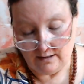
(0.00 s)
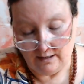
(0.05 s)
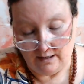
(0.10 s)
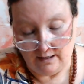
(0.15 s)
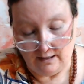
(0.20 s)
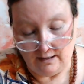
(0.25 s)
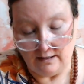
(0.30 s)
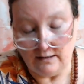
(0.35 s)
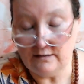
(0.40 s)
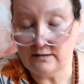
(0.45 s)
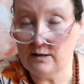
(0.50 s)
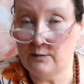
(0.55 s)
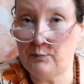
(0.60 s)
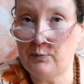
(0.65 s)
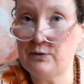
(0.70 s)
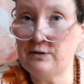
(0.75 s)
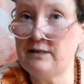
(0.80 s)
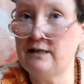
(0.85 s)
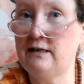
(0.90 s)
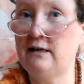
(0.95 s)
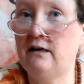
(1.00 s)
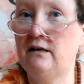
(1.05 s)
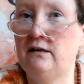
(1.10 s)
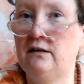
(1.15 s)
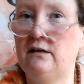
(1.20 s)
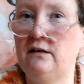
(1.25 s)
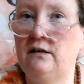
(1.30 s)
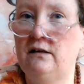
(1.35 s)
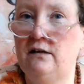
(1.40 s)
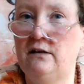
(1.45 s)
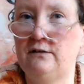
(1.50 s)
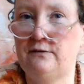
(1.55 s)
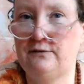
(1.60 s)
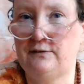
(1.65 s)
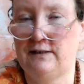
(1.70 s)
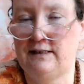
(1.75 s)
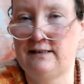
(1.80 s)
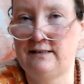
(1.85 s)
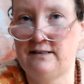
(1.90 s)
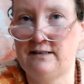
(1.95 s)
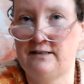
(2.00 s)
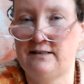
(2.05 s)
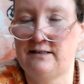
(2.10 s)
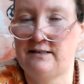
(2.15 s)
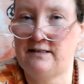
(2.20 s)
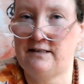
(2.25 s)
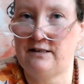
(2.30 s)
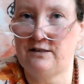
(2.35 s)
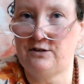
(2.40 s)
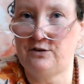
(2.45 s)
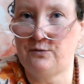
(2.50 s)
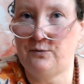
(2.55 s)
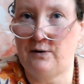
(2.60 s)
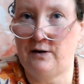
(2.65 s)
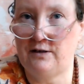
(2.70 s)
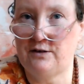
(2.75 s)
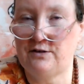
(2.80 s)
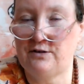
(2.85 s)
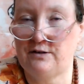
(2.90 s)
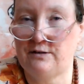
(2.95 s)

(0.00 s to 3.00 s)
So putting love into the situation,